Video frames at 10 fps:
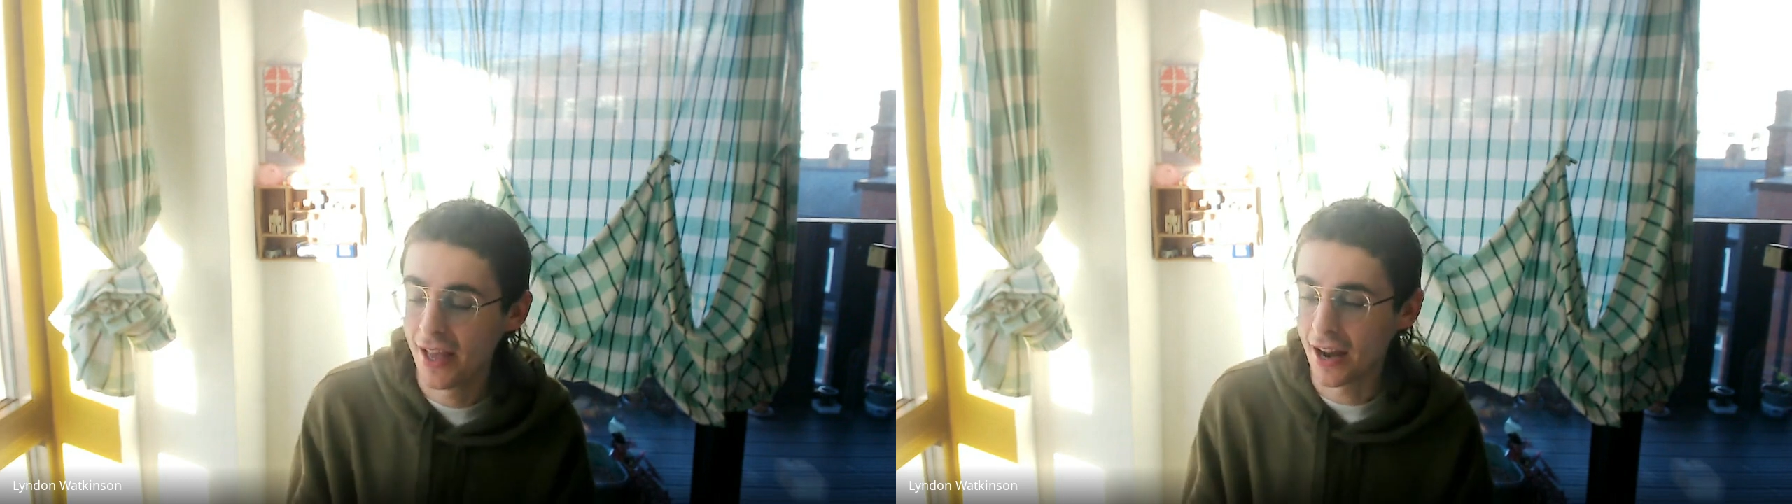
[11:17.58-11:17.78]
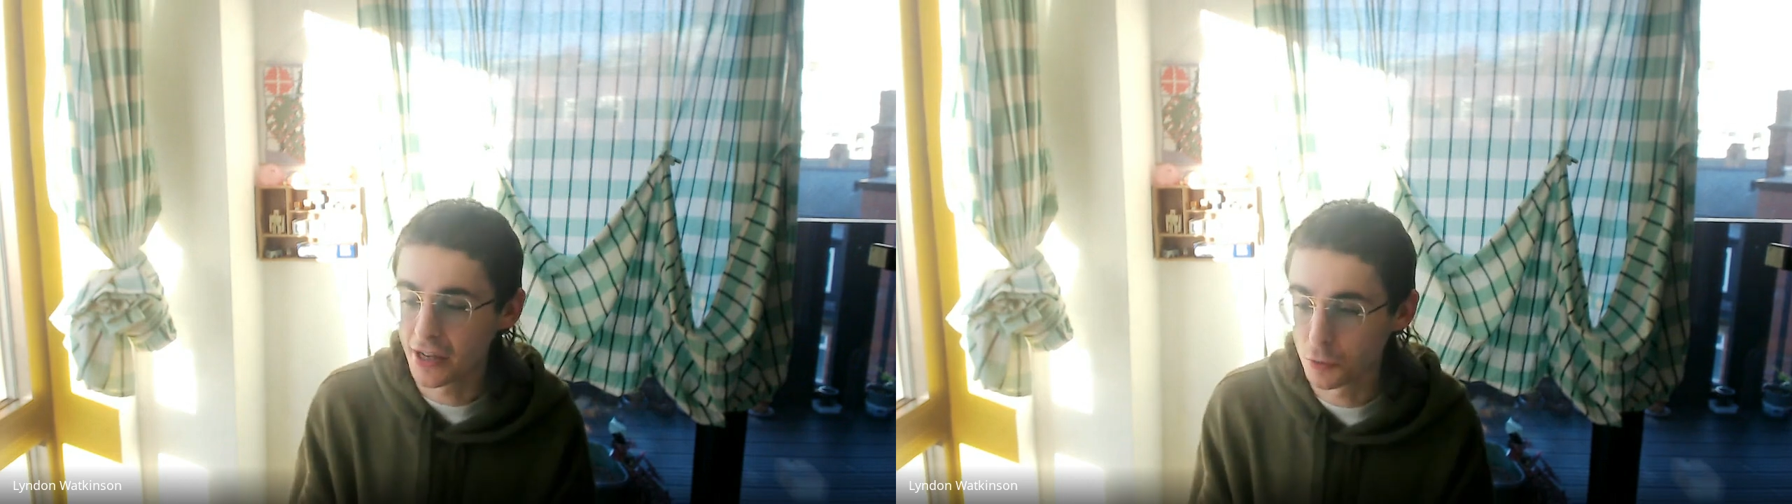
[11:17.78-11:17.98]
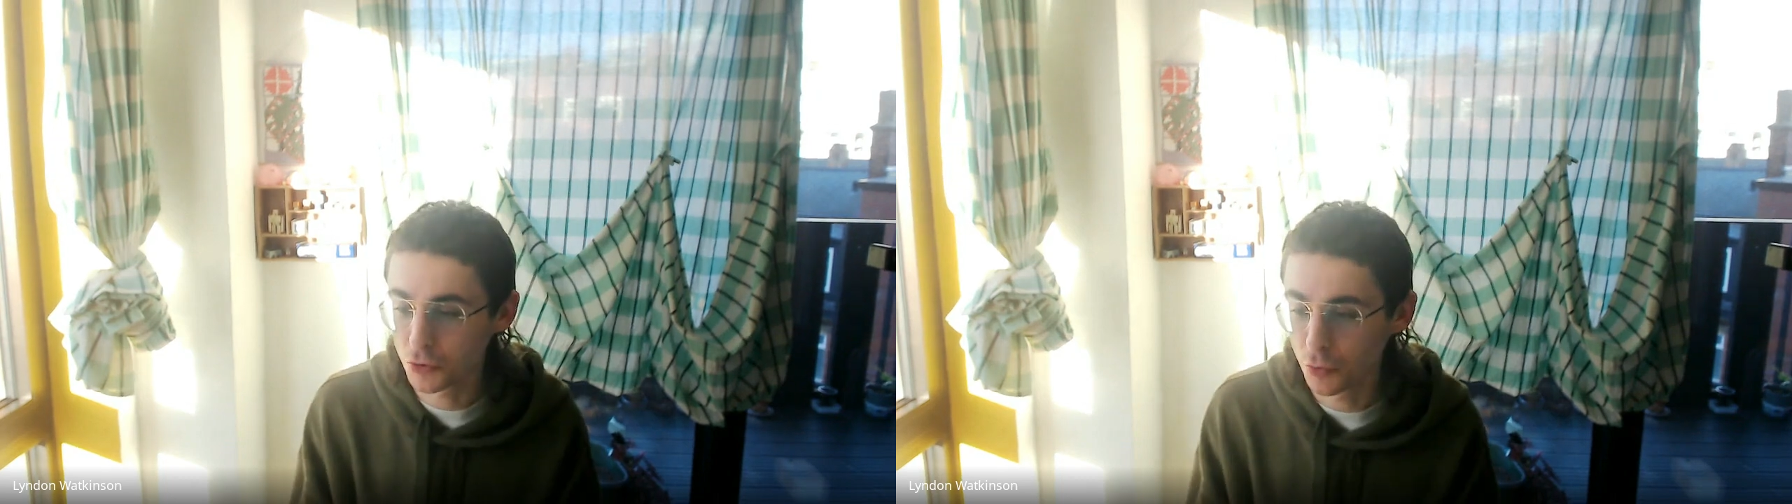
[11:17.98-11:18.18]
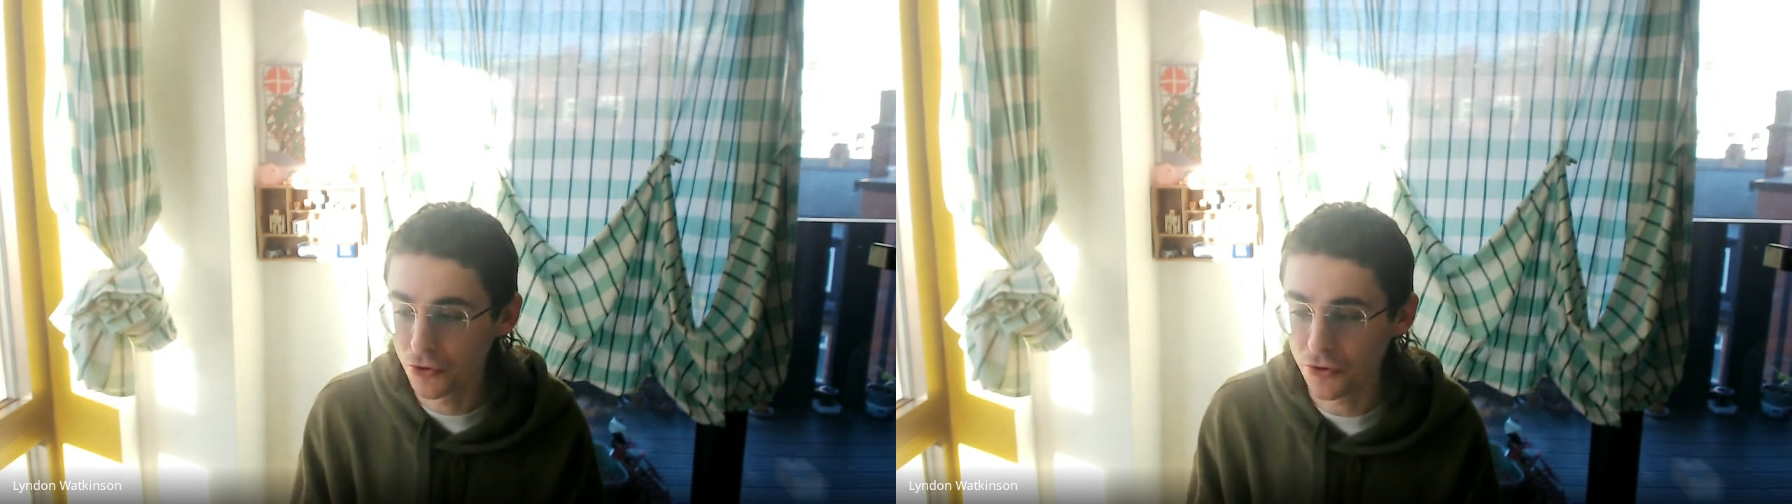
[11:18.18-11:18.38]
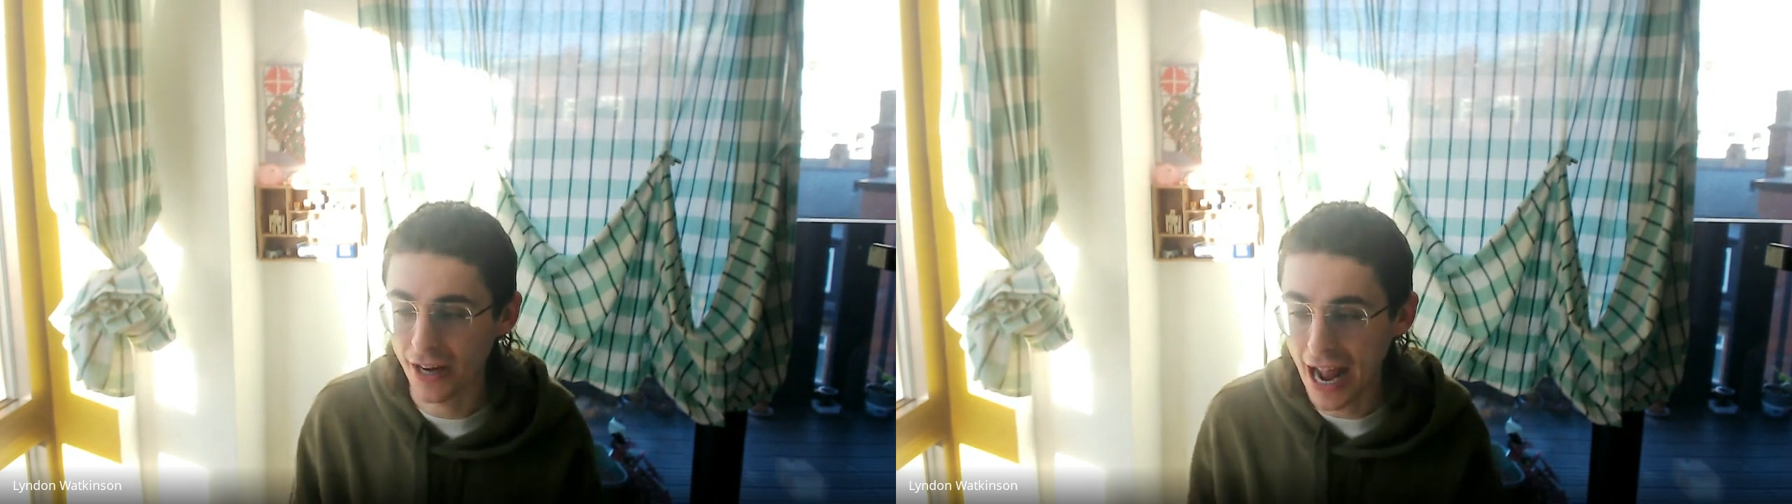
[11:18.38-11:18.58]
And I was
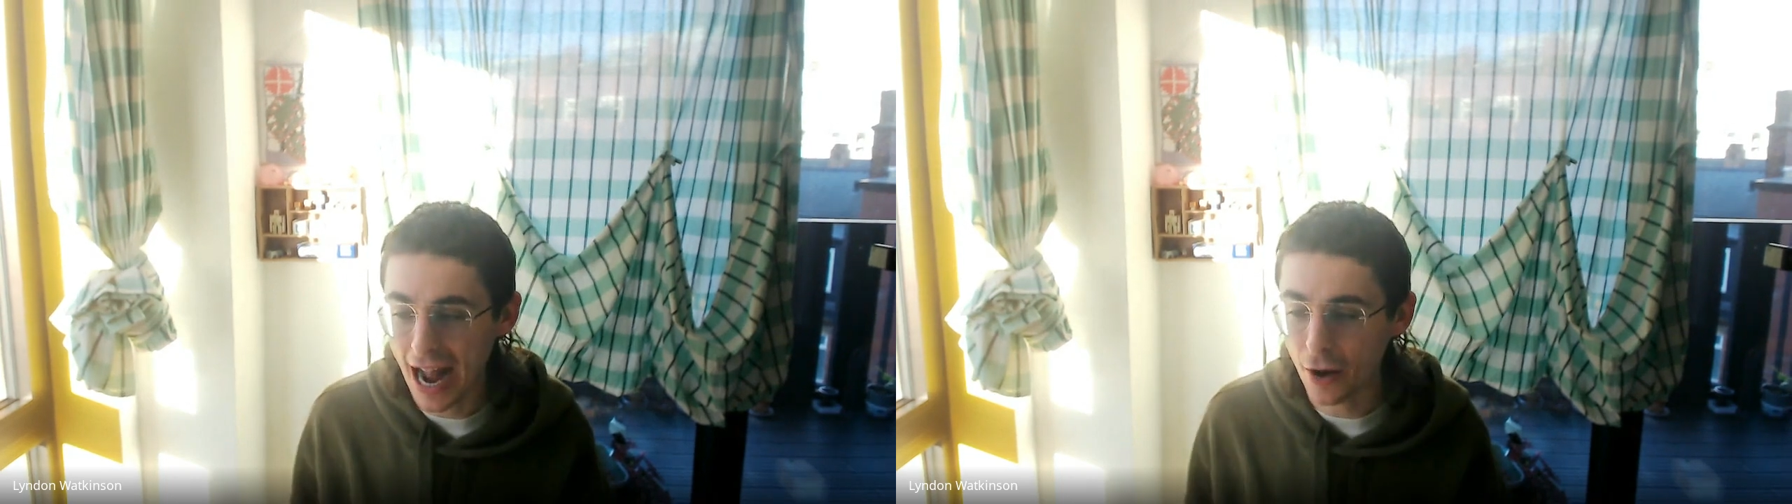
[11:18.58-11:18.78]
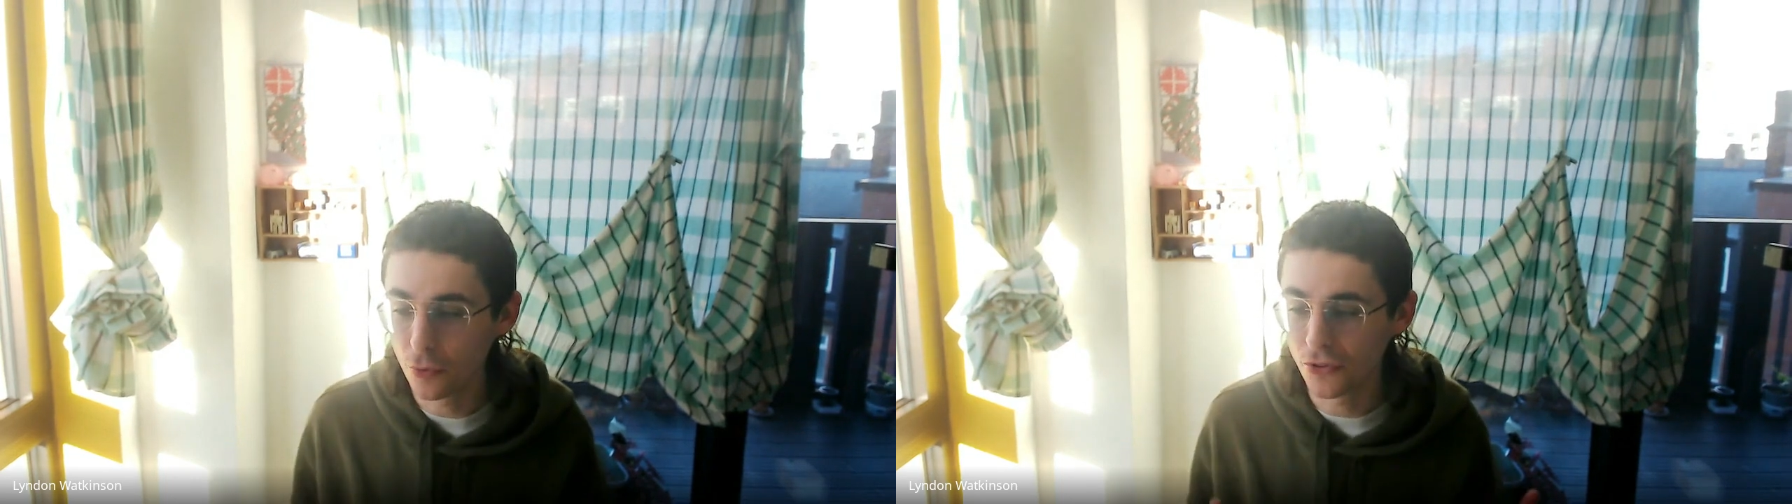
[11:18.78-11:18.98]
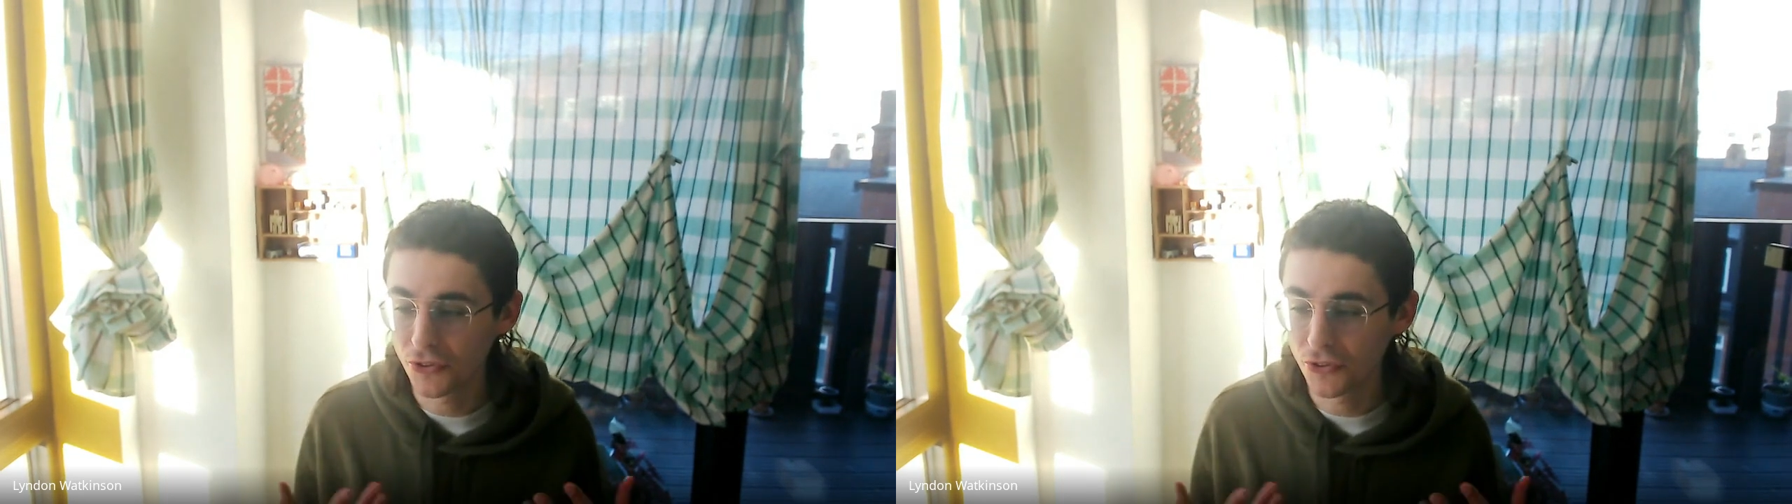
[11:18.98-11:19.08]
wondering how the